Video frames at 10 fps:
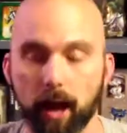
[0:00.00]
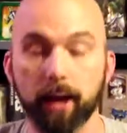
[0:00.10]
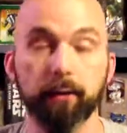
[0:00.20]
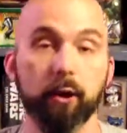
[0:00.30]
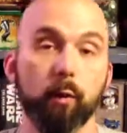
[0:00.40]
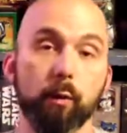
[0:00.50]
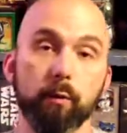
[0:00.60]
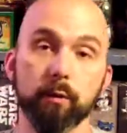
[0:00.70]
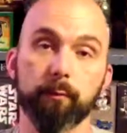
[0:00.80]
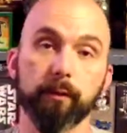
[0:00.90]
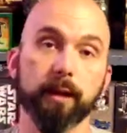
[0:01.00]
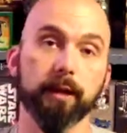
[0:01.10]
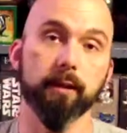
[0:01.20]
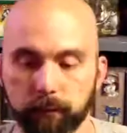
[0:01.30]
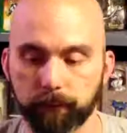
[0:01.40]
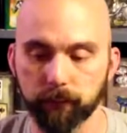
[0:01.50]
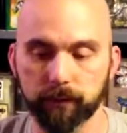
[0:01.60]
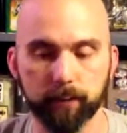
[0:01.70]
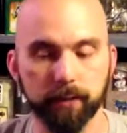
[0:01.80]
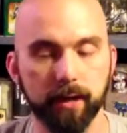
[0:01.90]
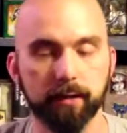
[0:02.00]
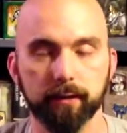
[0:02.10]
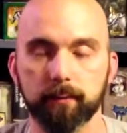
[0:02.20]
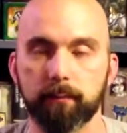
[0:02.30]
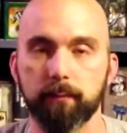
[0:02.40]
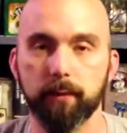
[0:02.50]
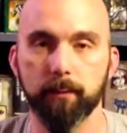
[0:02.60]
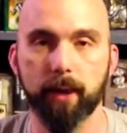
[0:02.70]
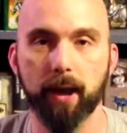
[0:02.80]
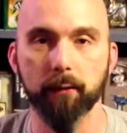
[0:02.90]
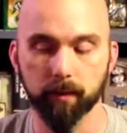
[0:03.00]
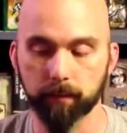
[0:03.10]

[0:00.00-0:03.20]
I don't know. When we were playing it, the first time we got to the bout,